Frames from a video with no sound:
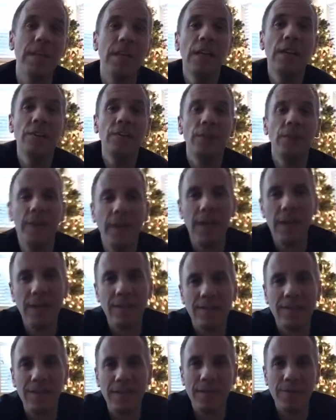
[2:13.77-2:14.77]
So you kind of
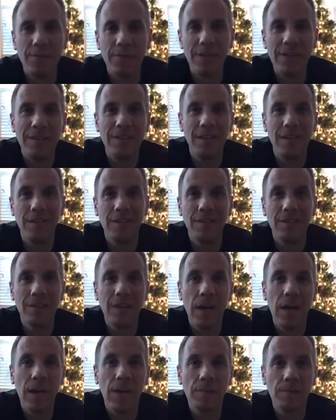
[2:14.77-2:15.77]
see the retail
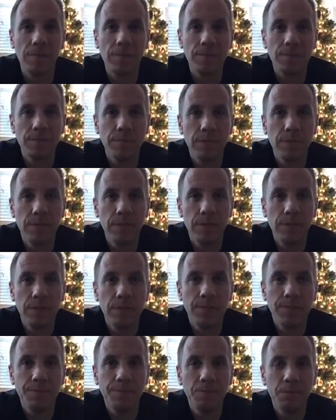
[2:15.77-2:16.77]

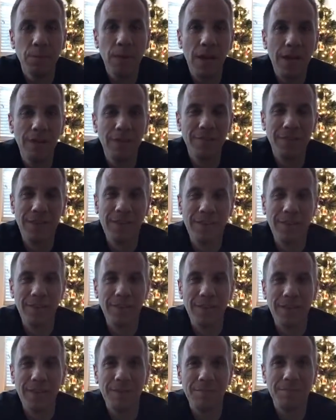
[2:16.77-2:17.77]
price, and it's
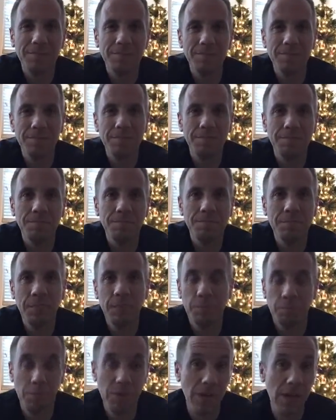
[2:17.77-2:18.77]
like,
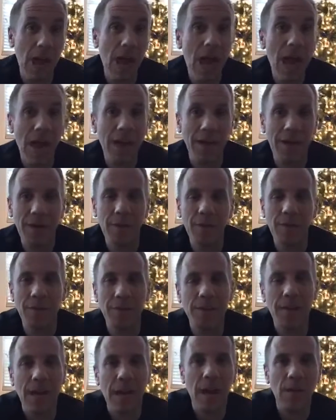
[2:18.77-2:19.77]
it's pretty high, and you're
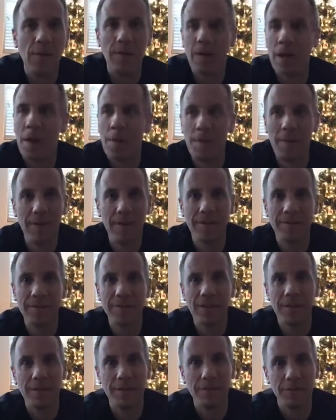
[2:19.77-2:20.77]
like, how am I going to
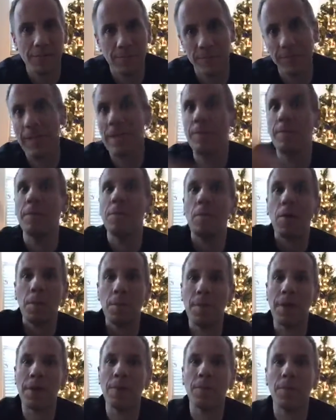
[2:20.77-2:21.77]
sell this for even more
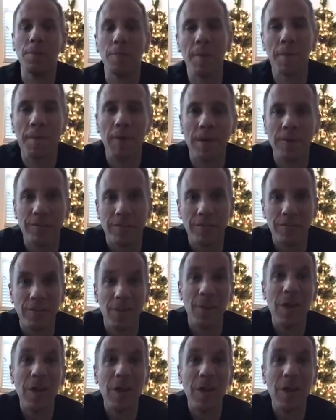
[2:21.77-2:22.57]
money with my margins?